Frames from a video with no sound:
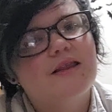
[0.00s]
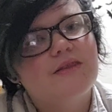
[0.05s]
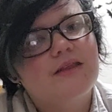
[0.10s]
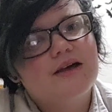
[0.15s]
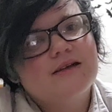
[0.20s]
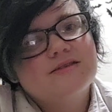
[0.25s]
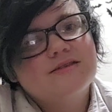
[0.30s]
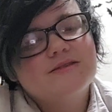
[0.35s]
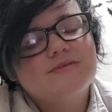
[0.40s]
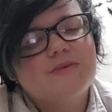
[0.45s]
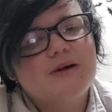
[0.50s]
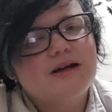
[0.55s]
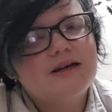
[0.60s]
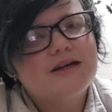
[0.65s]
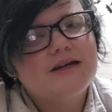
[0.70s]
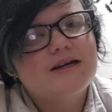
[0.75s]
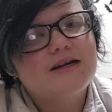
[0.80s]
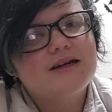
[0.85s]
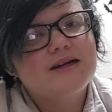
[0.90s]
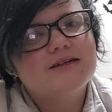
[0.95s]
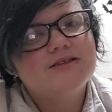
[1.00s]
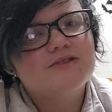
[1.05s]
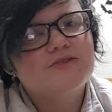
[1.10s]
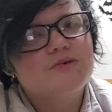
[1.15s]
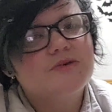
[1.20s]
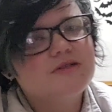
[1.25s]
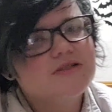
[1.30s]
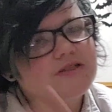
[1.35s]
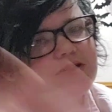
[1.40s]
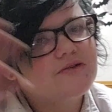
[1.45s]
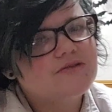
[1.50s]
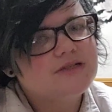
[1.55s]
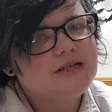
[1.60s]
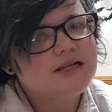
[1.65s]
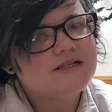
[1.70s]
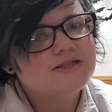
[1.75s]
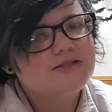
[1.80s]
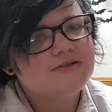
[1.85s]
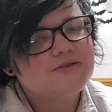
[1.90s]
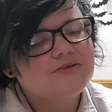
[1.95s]
that's my uh, sword and stone
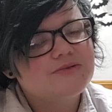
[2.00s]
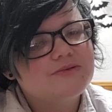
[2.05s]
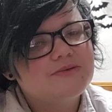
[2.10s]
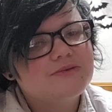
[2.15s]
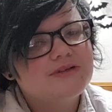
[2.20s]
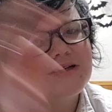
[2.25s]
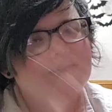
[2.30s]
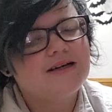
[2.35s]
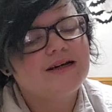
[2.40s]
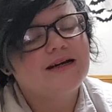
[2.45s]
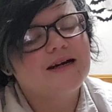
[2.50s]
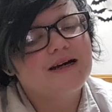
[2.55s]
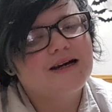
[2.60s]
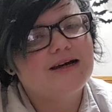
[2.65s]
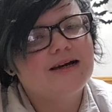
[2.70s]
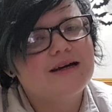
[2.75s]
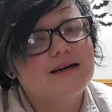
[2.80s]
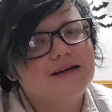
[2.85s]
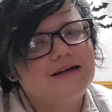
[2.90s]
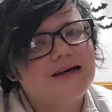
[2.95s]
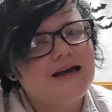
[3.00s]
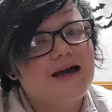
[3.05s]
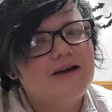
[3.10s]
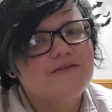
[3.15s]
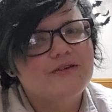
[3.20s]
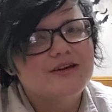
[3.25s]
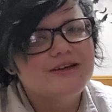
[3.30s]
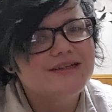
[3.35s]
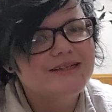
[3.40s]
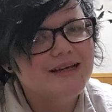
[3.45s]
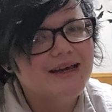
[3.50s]
tattoo. Uh, have a good